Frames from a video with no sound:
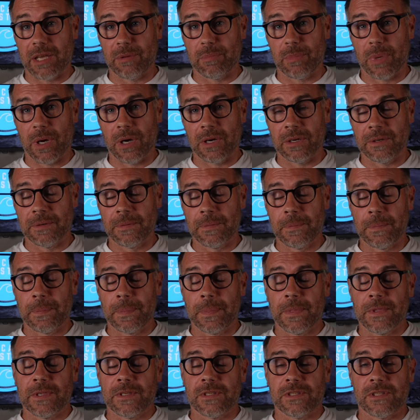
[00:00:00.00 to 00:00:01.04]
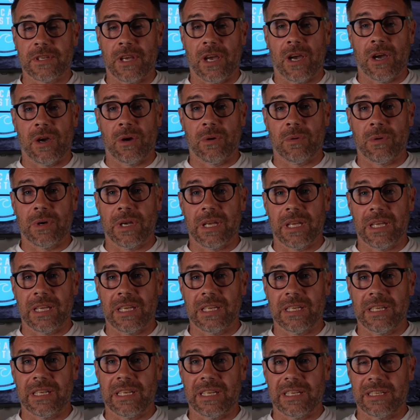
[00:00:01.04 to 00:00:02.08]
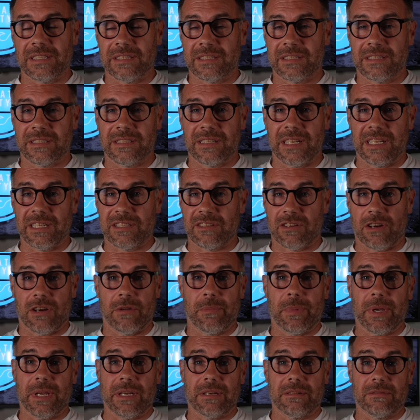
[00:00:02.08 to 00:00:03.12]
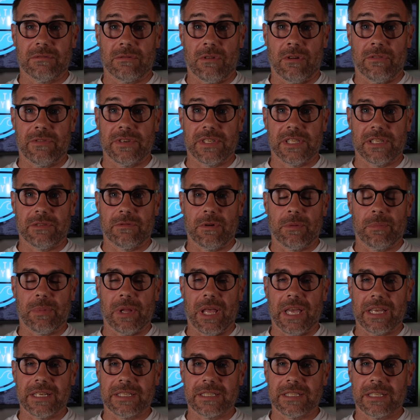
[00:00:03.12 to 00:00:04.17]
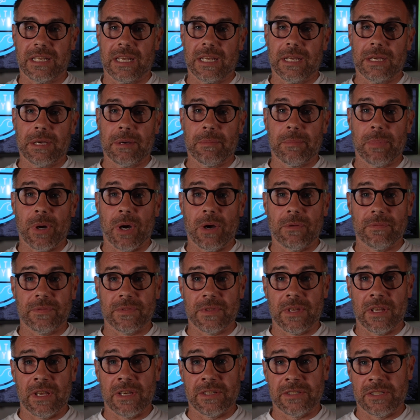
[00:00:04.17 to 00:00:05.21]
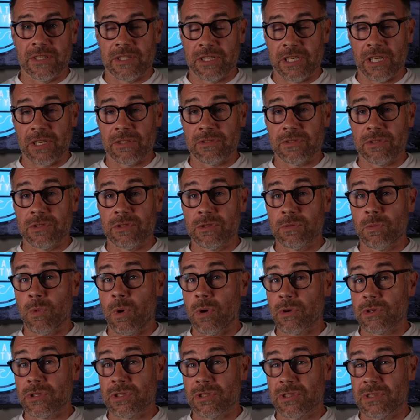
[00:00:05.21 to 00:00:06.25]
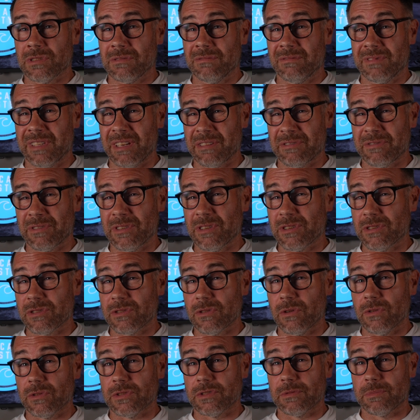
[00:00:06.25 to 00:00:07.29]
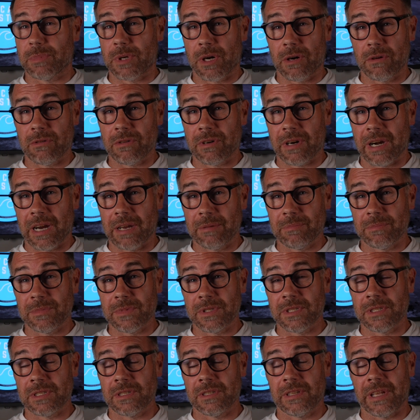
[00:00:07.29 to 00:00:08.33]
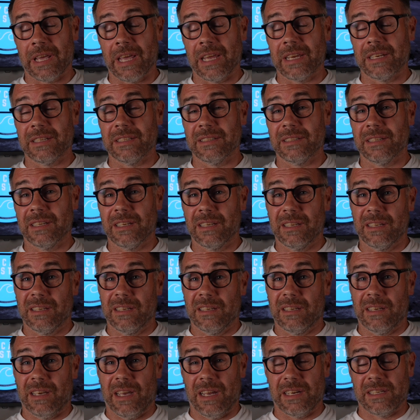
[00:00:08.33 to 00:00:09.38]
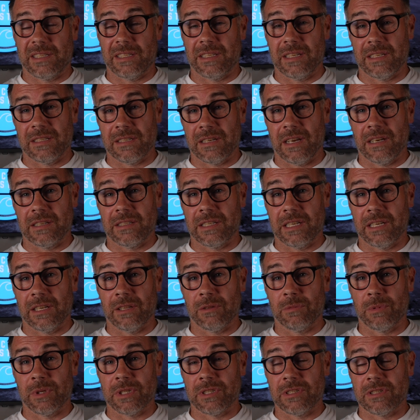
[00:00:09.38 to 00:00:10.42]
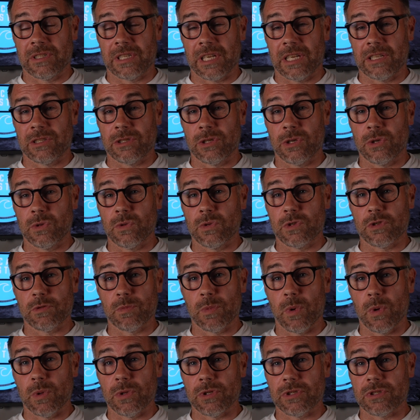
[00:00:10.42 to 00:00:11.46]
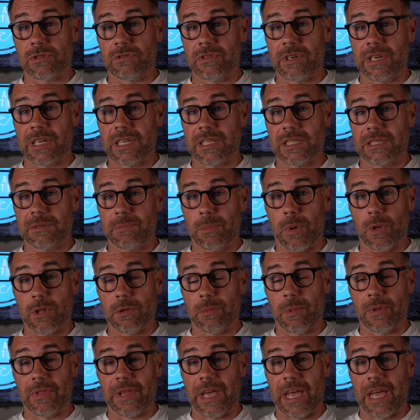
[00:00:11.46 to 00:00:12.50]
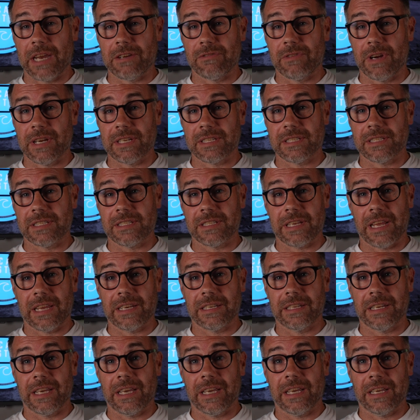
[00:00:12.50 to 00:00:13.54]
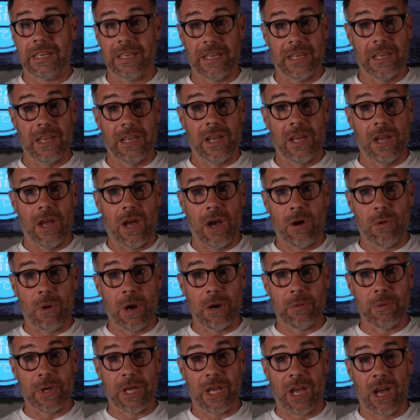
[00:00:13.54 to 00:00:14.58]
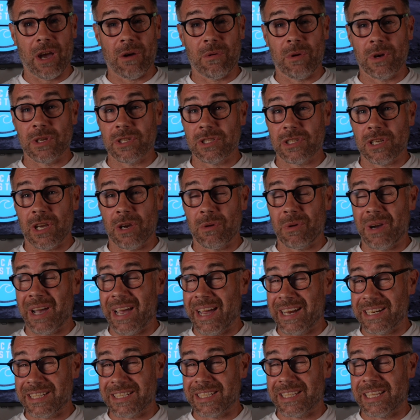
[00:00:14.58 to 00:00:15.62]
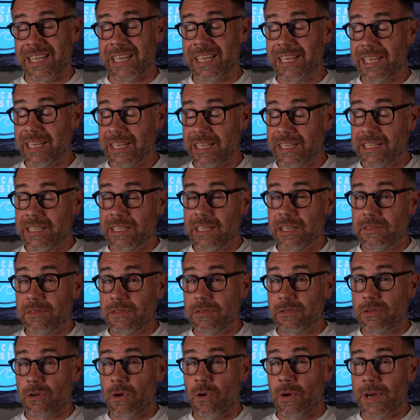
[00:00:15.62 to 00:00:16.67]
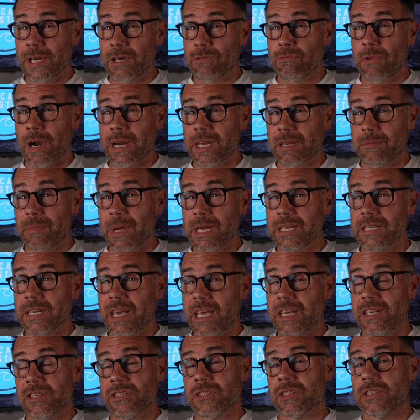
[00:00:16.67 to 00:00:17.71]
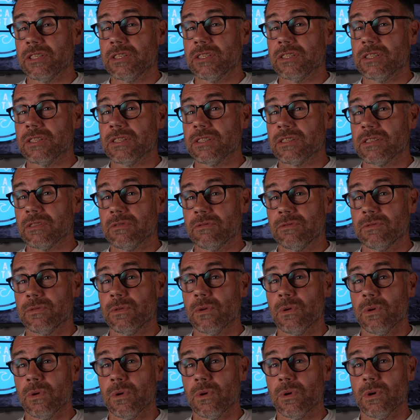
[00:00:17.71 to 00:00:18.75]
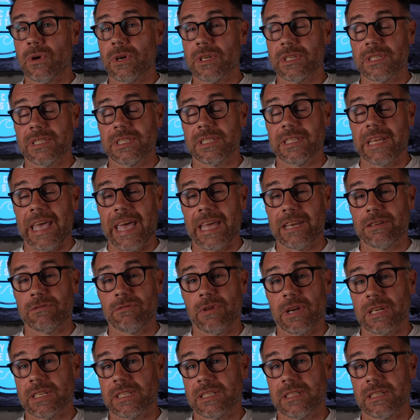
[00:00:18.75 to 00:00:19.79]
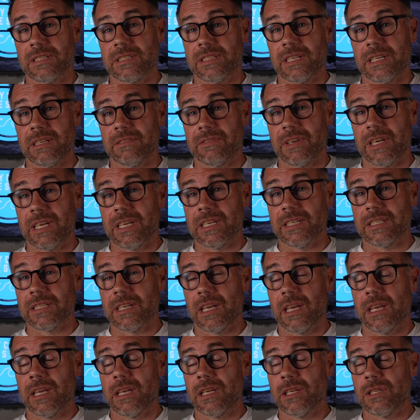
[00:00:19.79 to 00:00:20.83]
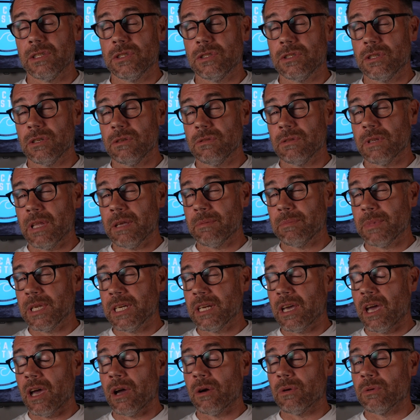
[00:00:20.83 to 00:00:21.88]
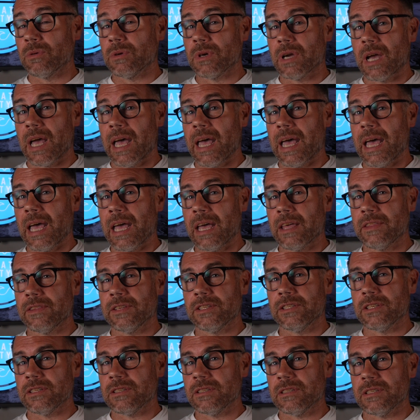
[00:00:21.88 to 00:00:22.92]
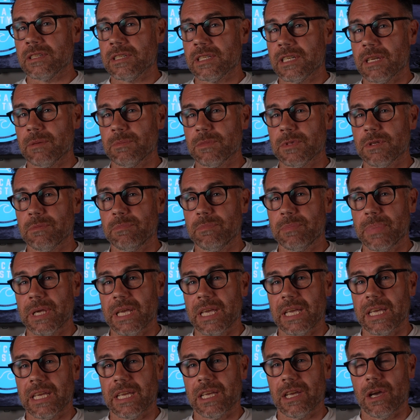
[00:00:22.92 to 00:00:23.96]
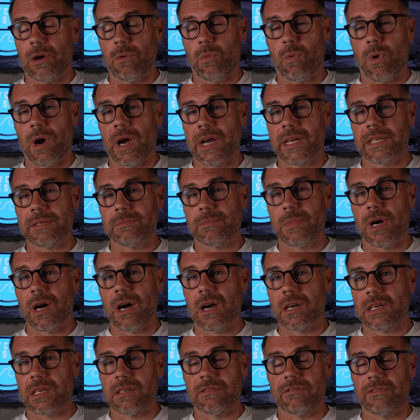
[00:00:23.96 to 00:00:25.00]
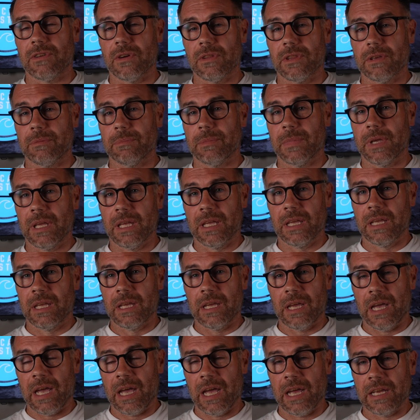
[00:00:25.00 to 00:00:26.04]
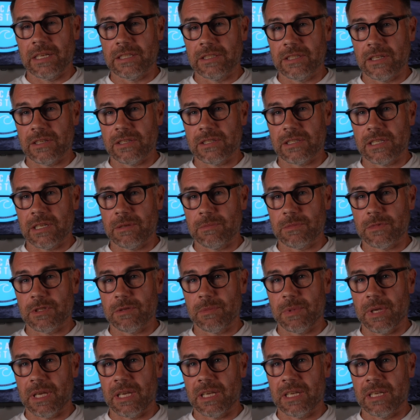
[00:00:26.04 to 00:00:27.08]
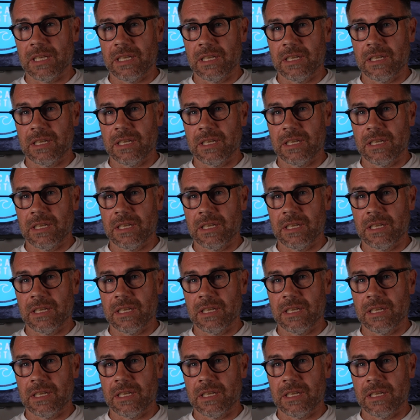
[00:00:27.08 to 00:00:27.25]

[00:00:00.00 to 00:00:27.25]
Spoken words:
input, so it's going to be obviously replaced. But as the children watch different sorts of programs, then actually it's ideal. We'll just get two smaller screens, put them on the headrests, and away we go. So actually, if you've got any recommendations for headrest TVs, do let me know. There doesn't seem to be a wide market for them. It does seem to be